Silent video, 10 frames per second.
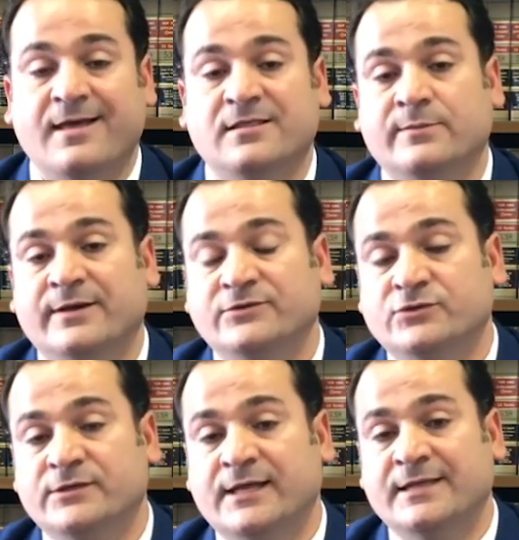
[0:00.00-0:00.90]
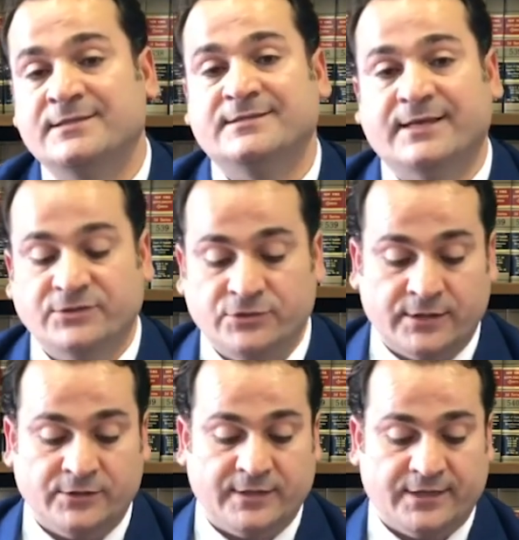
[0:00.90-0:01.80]
elementary and
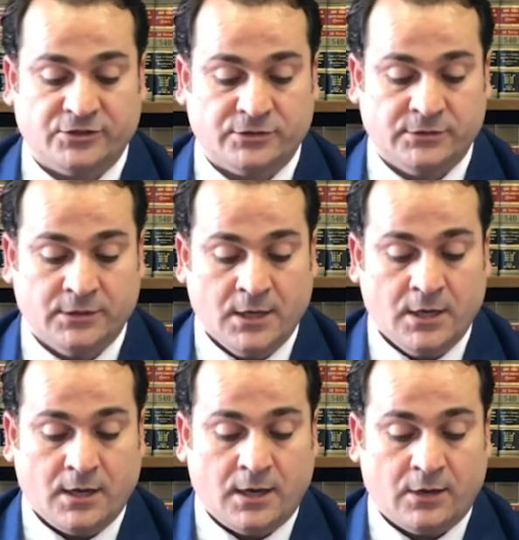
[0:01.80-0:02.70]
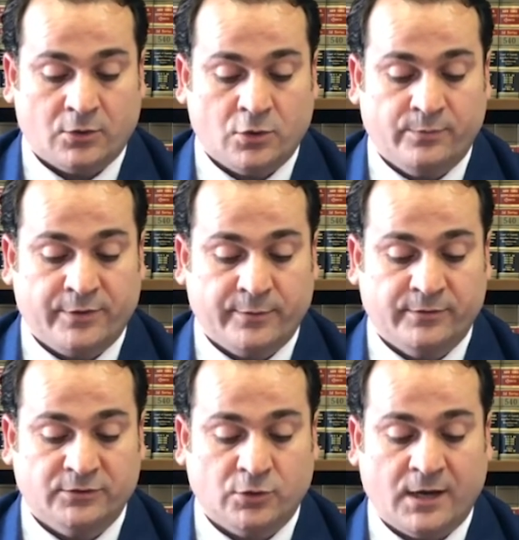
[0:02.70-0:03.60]
secondary education
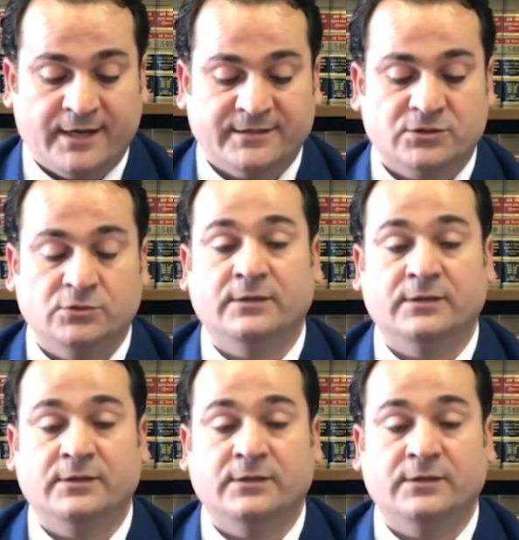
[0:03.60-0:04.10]
comparable to a high school